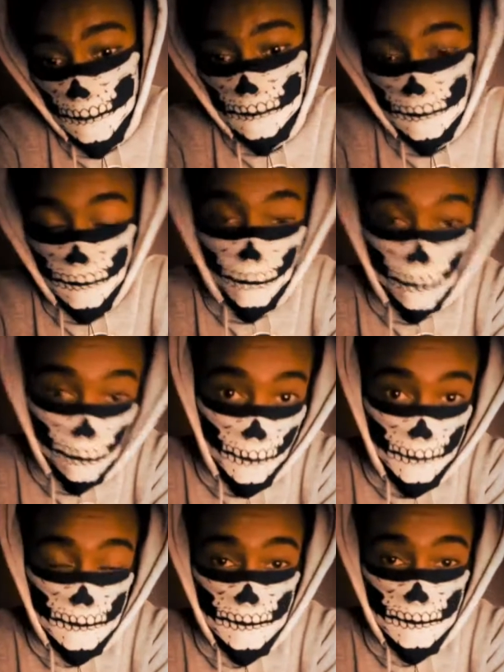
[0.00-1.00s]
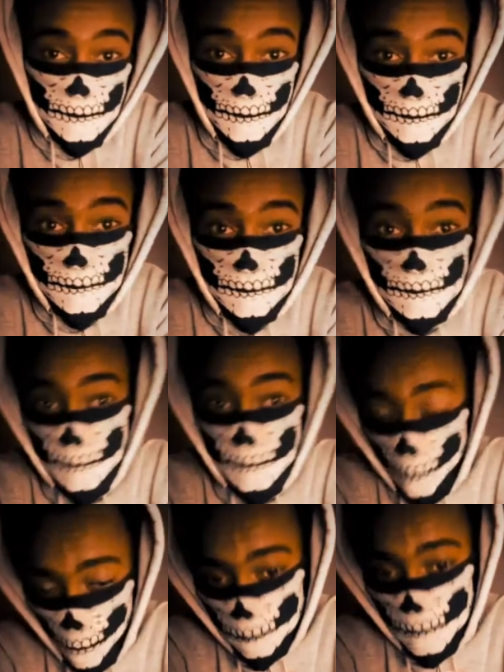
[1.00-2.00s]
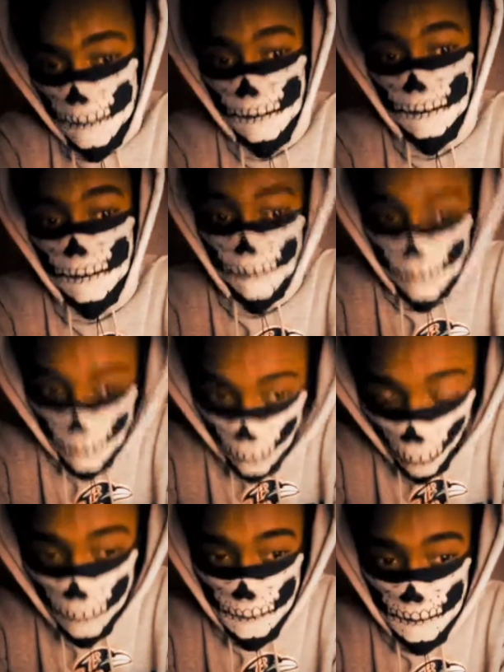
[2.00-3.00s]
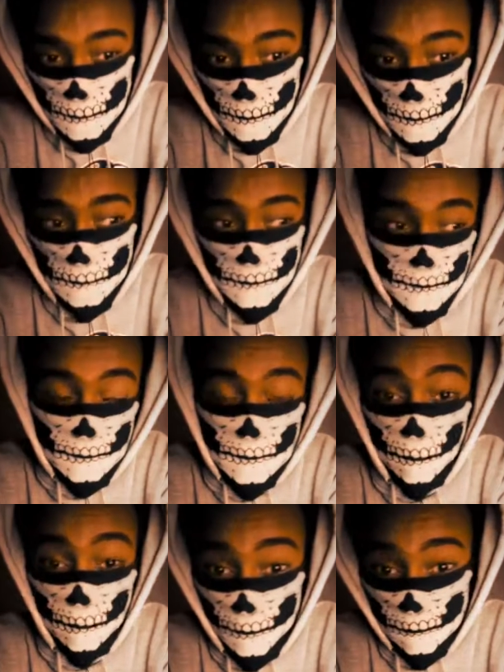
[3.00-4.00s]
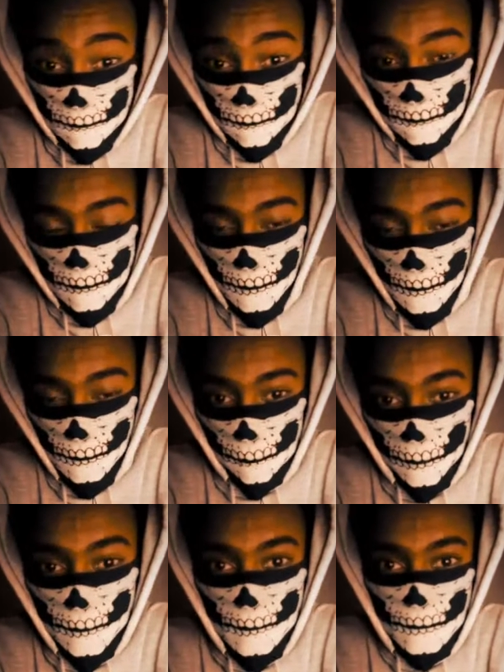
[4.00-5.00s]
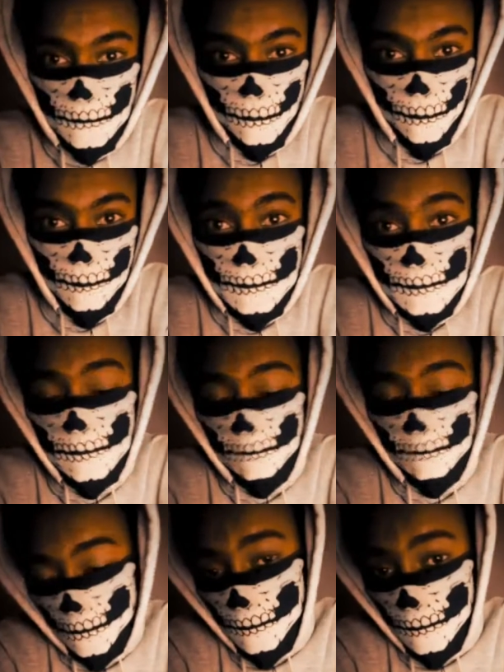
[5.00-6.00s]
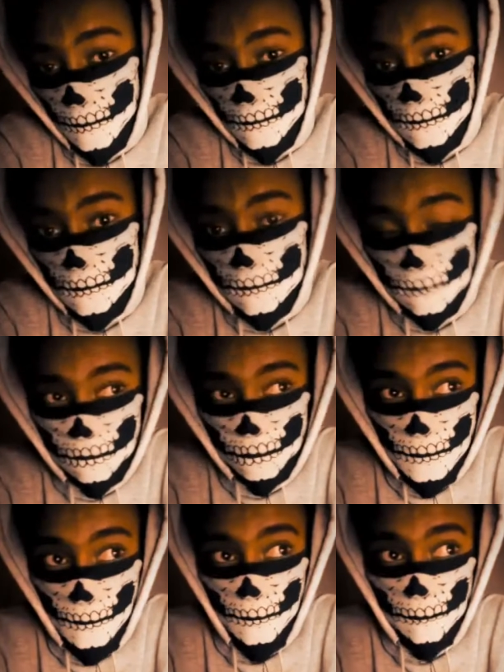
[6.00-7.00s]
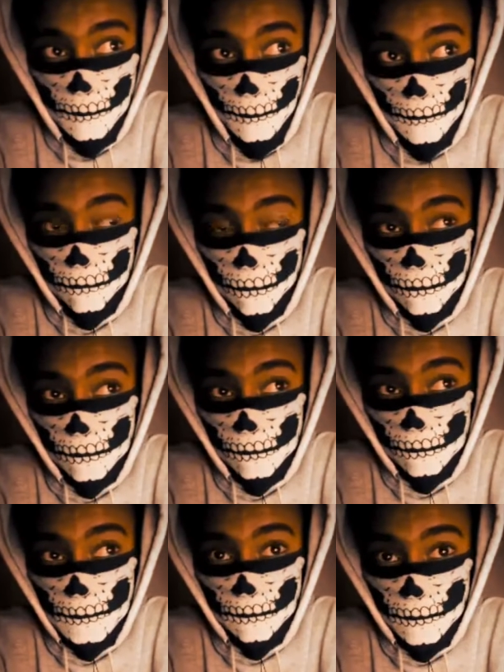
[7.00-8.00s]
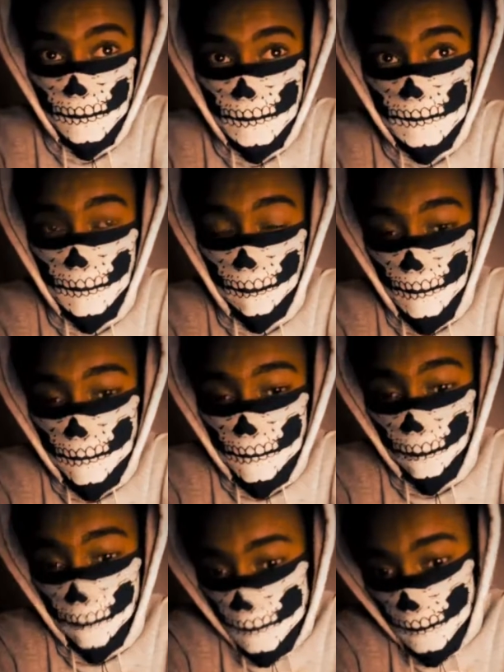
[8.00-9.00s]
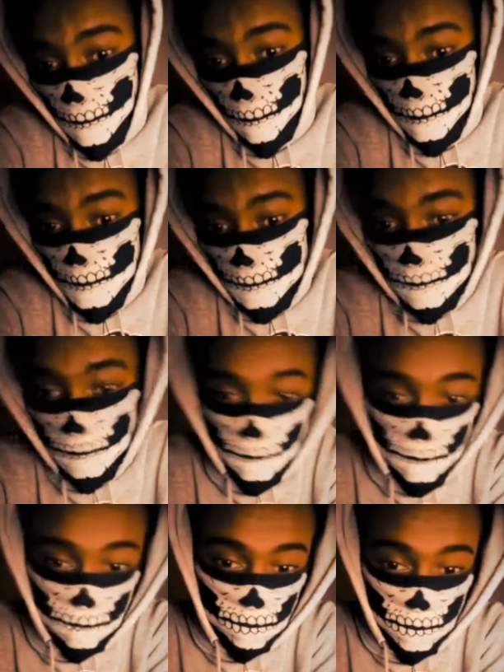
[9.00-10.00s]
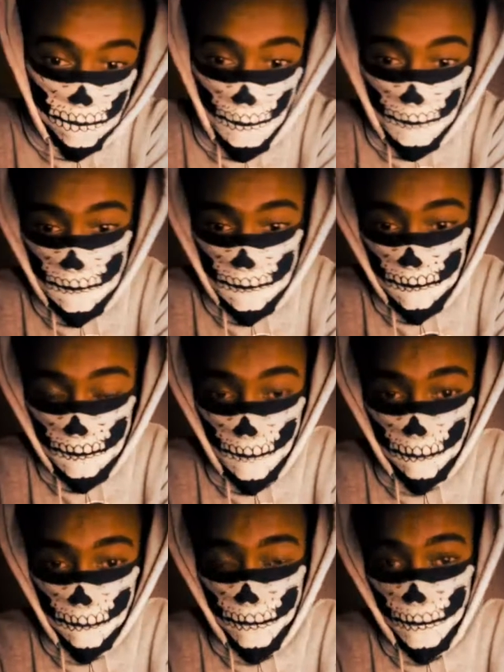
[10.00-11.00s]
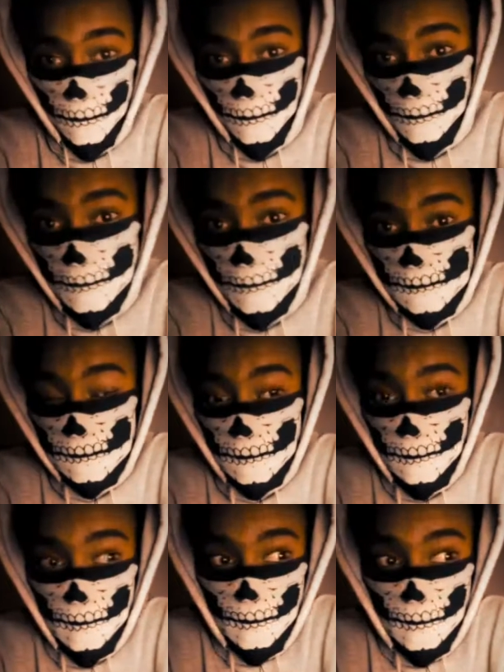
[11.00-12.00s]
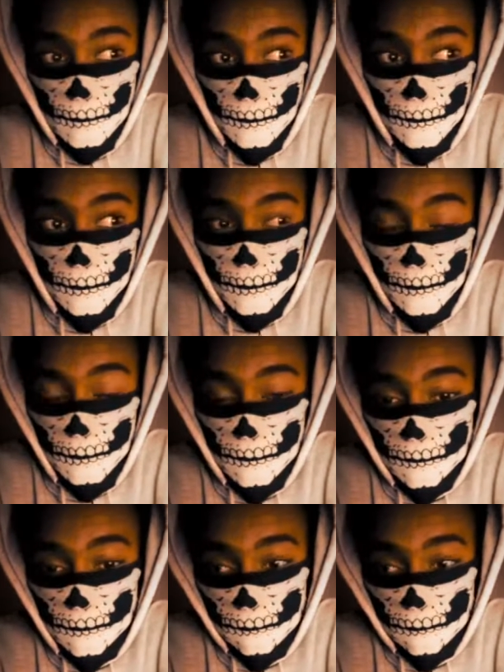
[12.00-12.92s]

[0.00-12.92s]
the good part in this case is Jacops told us that it's the mail app. So basically, for the current time, iPhone only released a patch on beta. I'm guessing at the time of recording, I guess, and